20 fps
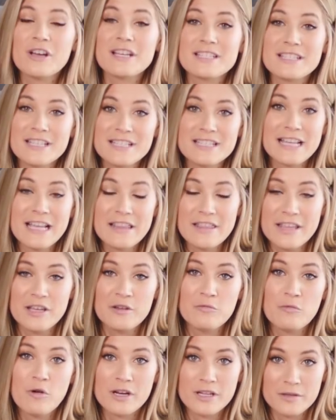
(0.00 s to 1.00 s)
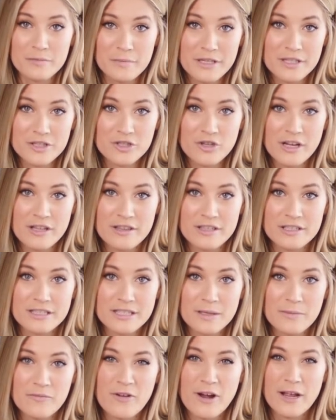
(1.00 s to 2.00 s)
guys did say that you wanted me to try the
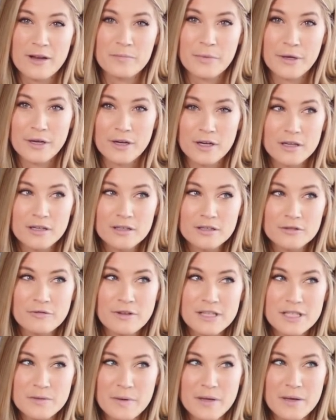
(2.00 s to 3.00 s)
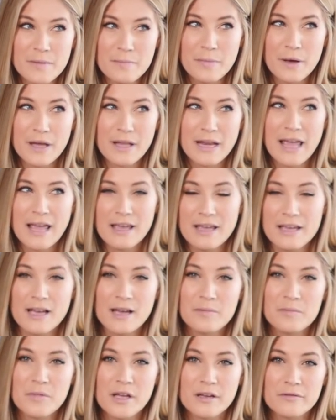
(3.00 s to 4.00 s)
deep fried butter recipe, but A,
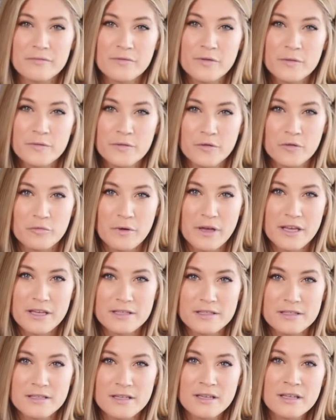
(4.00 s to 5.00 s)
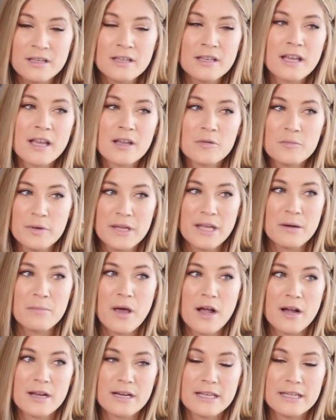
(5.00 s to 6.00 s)
I'm not for food waste, and B, I'm
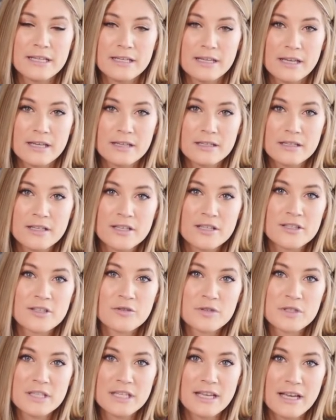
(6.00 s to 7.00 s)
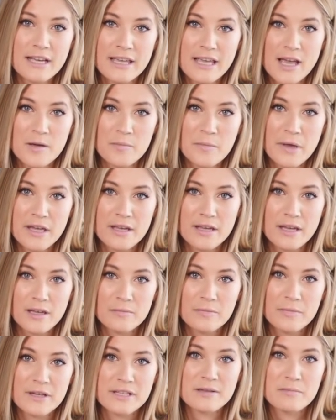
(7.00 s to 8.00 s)
not gonna eat it. So C, I can't make it
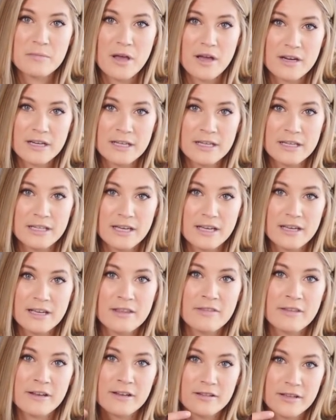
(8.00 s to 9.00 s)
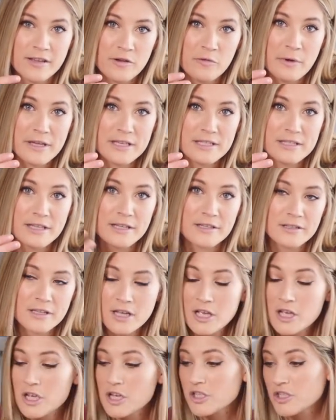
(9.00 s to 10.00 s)
because I'm not gonna eat it and then it'll get wasted.
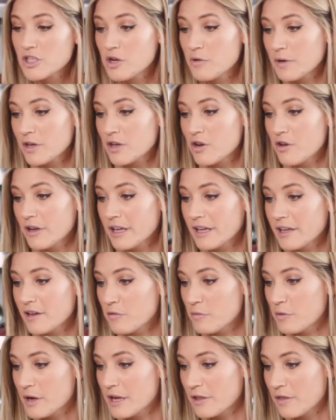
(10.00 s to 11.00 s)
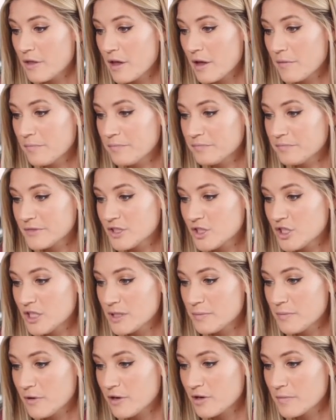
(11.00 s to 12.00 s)
So we're going with
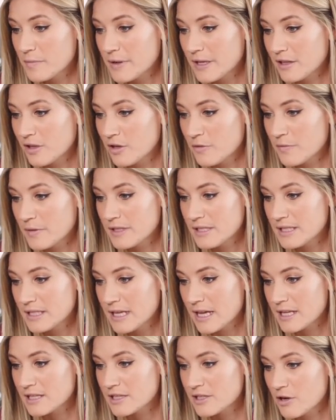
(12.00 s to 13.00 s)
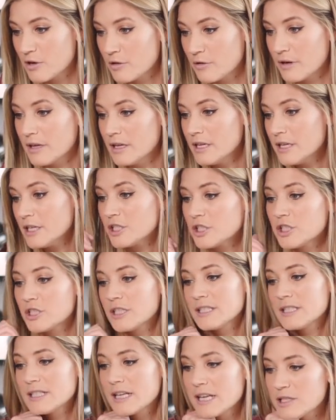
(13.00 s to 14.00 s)
cheeseburger meatloaf instead. So
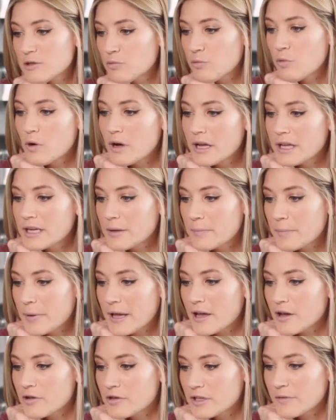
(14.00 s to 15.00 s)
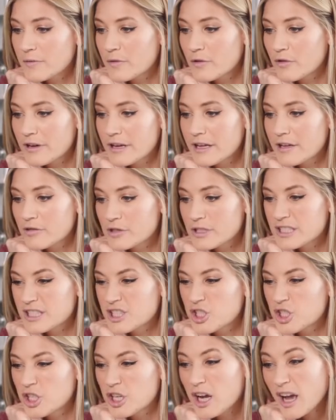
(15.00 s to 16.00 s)
she says 1 pound of ground
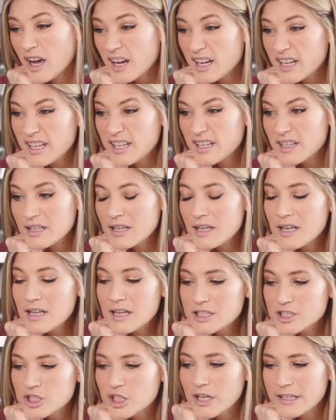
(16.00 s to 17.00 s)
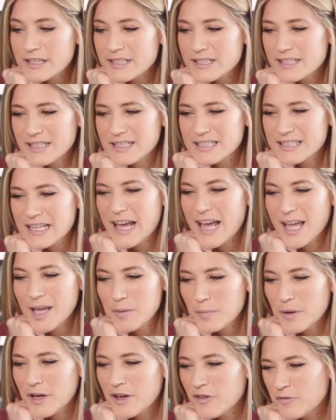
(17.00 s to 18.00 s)
chuck. Chuck is a
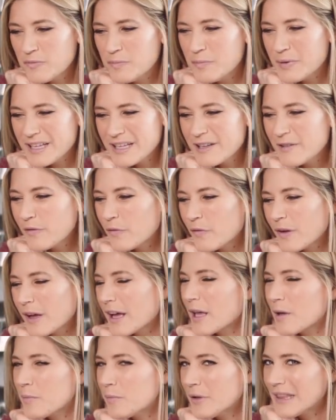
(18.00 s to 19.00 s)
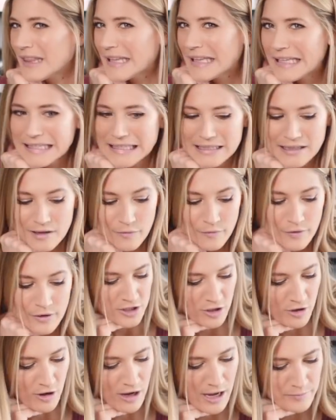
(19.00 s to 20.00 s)
type of beef, I believe.
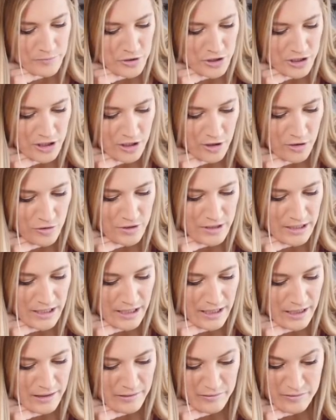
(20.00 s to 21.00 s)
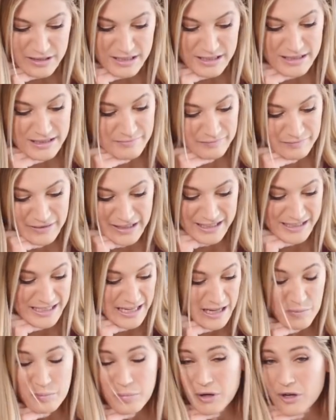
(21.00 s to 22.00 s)
So I'm just using like
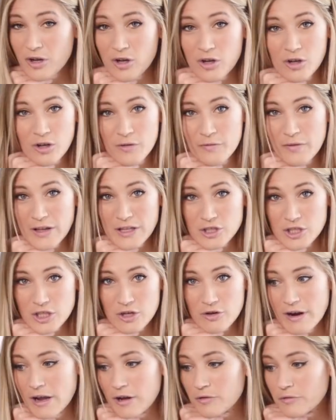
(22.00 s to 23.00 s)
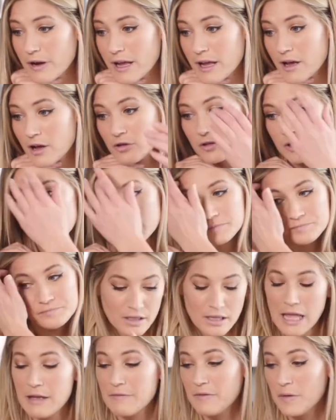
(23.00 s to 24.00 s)
typical veggie ground round.
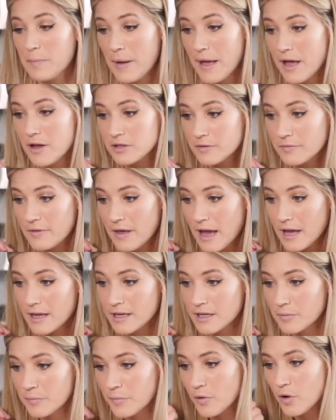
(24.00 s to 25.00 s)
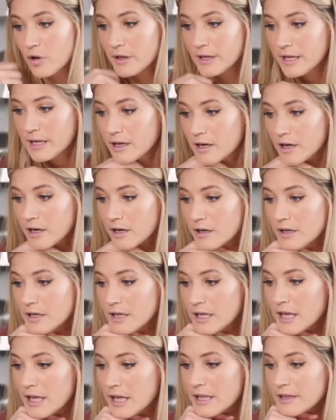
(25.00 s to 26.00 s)
I have 1 pound of that in a bowl here.
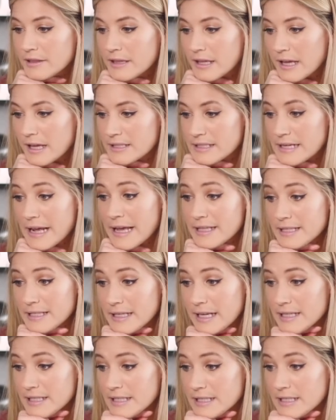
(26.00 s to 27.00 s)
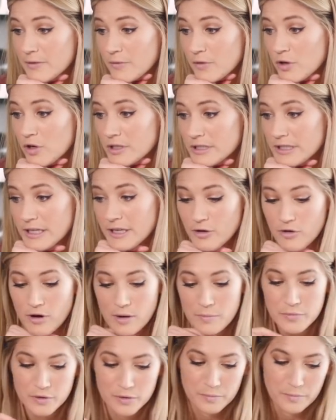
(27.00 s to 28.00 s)
Then 10 slices of cooked and
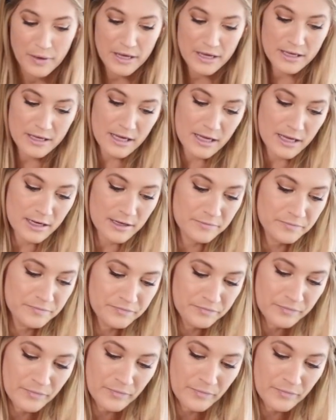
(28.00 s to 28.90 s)
crumpled bacon,